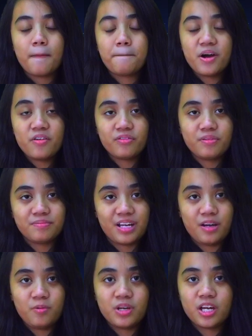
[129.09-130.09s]
Apart from
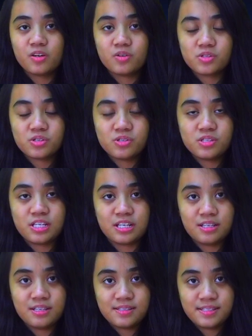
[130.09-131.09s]
that, we can also
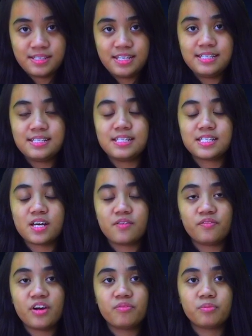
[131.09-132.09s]
see scenes in
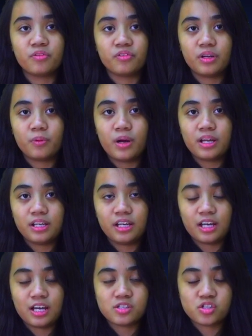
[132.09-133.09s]
sci-fi movie where they
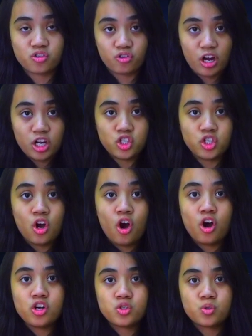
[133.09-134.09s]
get stretched
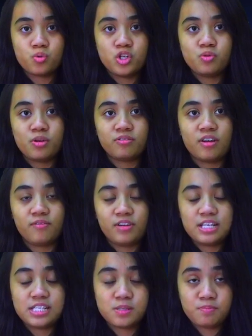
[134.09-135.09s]
or squished when
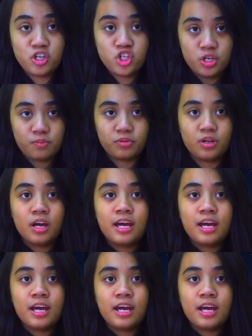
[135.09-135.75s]
traveling in spaceship.